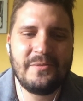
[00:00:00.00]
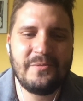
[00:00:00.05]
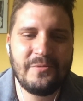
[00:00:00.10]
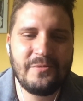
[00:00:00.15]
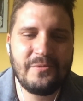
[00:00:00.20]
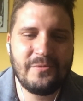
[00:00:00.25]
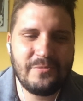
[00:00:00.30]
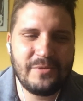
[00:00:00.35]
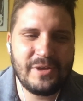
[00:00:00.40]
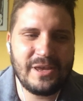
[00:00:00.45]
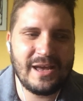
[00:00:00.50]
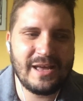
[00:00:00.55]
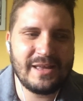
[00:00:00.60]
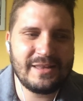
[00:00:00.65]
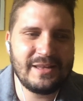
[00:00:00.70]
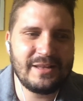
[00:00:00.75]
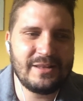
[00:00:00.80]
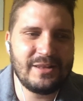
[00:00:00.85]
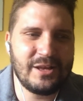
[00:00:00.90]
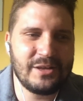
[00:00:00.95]
We had
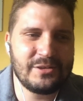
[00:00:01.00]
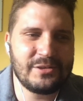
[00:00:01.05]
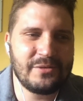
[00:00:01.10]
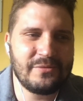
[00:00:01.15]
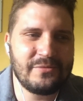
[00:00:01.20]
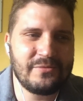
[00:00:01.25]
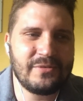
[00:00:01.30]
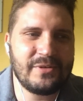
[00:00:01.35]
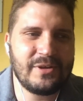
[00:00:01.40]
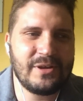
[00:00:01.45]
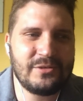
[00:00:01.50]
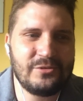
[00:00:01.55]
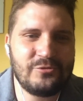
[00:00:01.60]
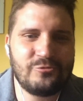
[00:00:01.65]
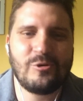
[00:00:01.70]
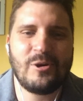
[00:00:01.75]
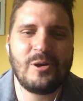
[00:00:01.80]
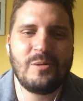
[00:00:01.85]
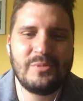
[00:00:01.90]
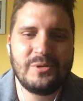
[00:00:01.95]
a lot of
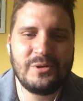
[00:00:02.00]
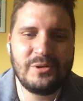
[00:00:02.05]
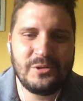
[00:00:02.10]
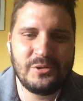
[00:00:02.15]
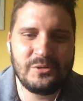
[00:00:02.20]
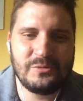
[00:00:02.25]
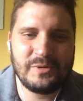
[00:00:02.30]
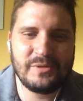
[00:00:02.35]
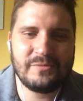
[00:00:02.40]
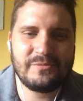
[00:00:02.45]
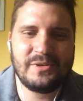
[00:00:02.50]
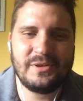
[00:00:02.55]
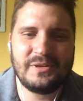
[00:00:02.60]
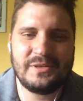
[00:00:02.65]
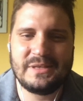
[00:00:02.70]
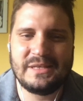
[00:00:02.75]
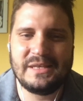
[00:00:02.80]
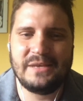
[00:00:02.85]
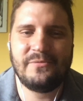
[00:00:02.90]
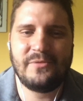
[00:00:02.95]
trouble with the
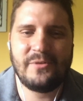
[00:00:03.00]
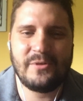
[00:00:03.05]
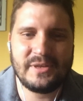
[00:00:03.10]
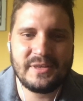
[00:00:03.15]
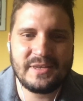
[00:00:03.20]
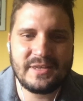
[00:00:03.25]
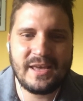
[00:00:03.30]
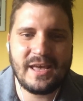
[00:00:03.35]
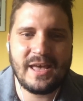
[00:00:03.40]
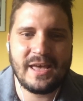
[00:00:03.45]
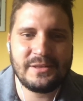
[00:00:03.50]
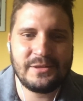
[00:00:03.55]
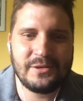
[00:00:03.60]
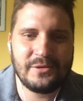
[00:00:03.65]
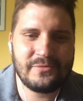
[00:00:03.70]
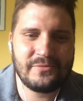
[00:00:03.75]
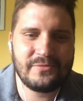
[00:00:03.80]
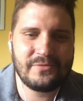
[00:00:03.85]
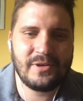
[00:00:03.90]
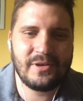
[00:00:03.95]
different kind
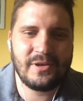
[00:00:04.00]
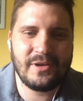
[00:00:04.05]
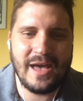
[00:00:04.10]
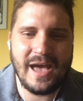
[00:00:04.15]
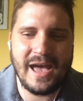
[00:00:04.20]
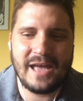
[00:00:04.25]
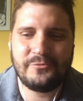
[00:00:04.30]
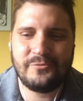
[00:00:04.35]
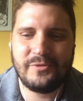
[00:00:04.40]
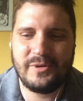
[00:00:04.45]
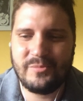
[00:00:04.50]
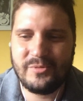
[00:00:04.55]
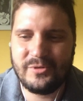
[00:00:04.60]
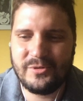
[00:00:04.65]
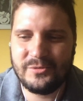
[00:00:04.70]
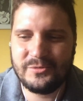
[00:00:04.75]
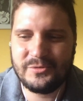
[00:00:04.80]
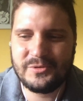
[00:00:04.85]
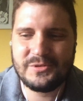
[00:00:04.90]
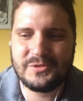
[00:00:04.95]
of
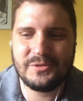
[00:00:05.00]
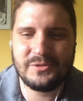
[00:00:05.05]
attributes,